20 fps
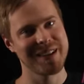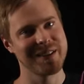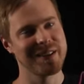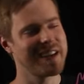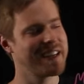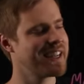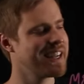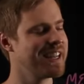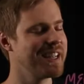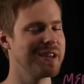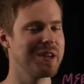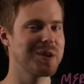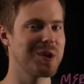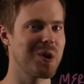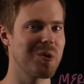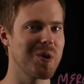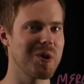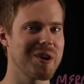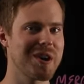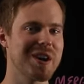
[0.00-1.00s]
Like any good
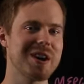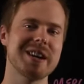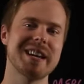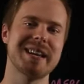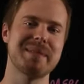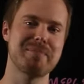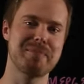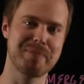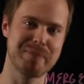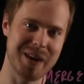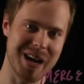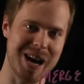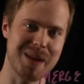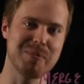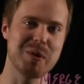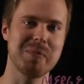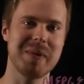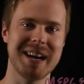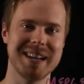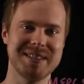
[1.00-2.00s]
coworker, he
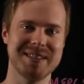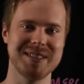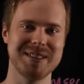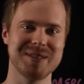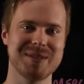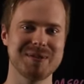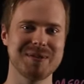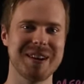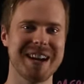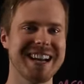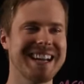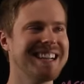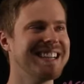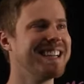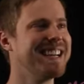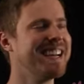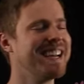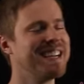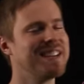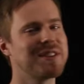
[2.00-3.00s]
compromises, right?
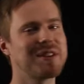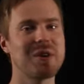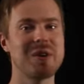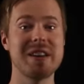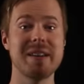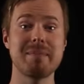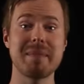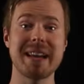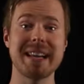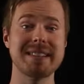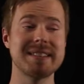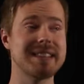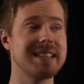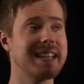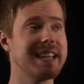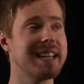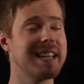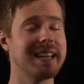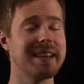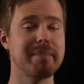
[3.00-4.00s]
So he makes
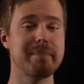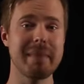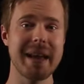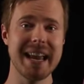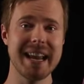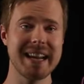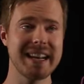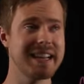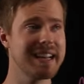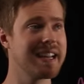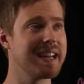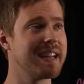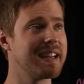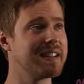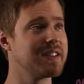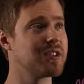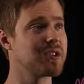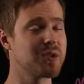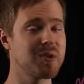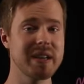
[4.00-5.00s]
the main
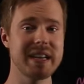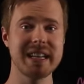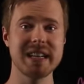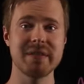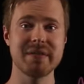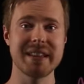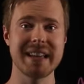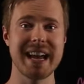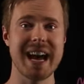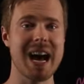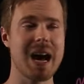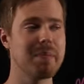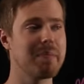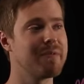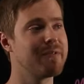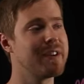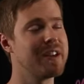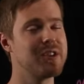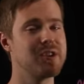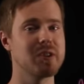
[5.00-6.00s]
screen of the
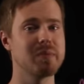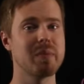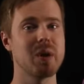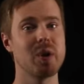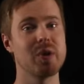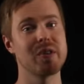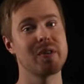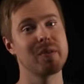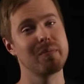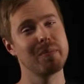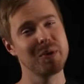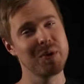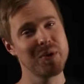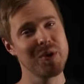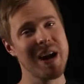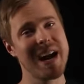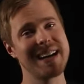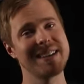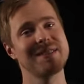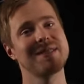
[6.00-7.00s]
app feature both
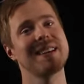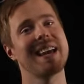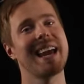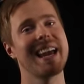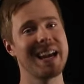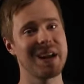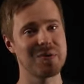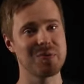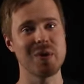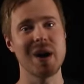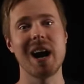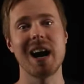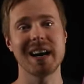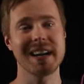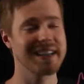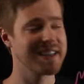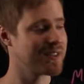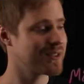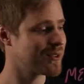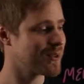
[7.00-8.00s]
bluegrass and
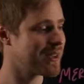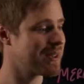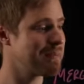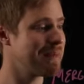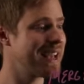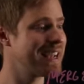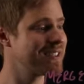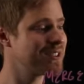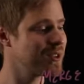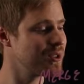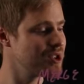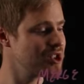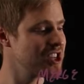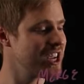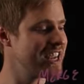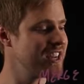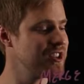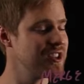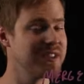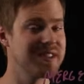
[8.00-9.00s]
rock. So he makes those
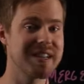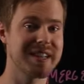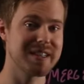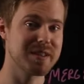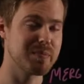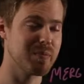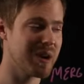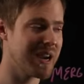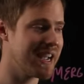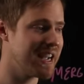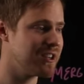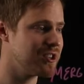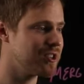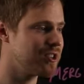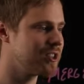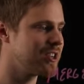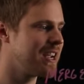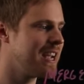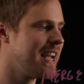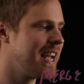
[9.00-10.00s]
changes in his
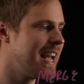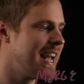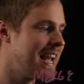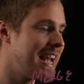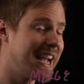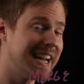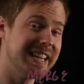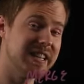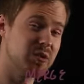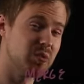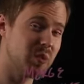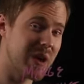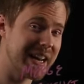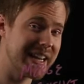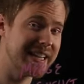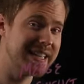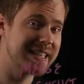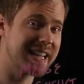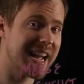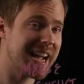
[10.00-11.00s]
branch, and he's
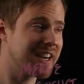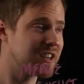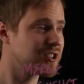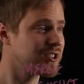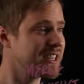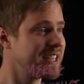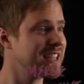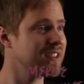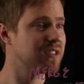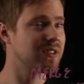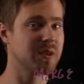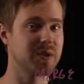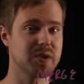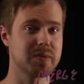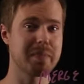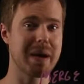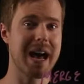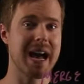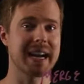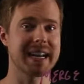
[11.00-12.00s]
ready to actually get
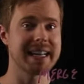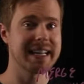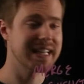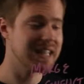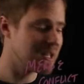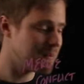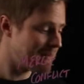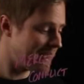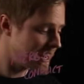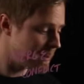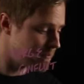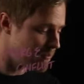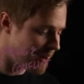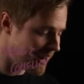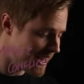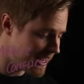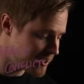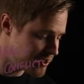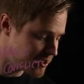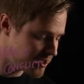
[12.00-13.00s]
those back in the main
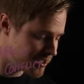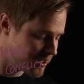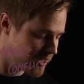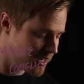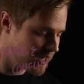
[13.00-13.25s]
branch.